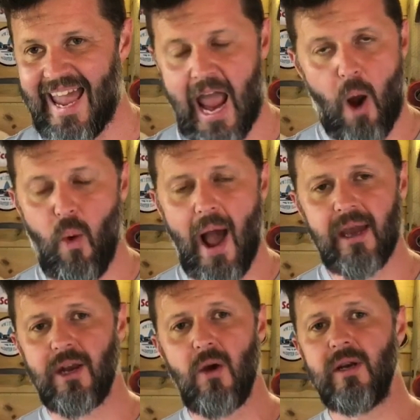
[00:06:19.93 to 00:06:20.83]
what I
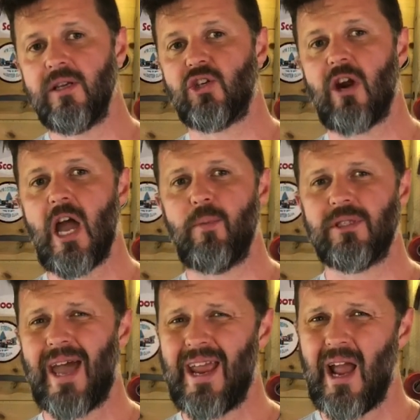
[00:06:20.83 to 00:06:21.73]
can only describe as
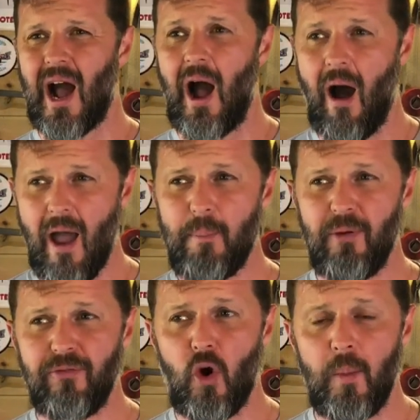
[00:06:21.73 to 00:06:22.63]
a high
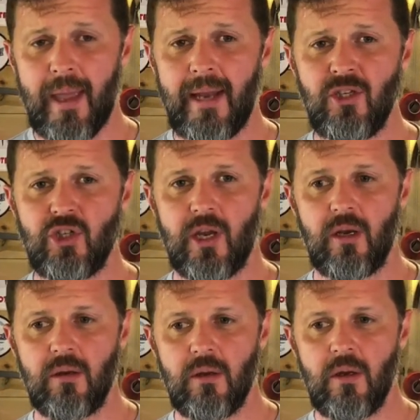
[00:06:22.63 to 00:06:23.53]
performing
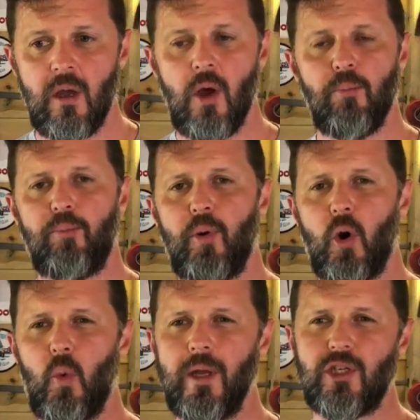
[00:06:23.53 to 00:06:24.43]
engine,
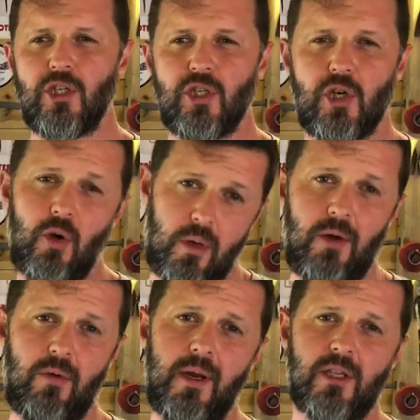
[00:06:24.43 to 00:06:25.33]
but which is currently
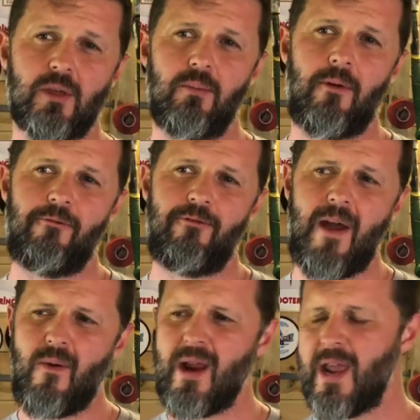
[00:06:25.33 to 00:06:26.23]
running some
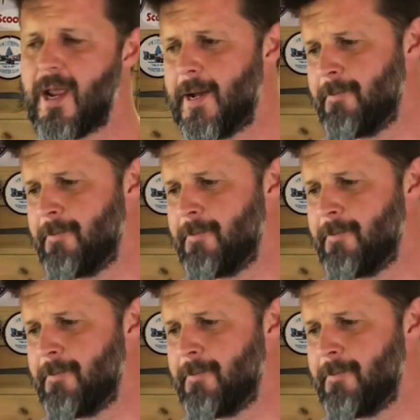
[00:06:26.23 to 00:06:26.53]
very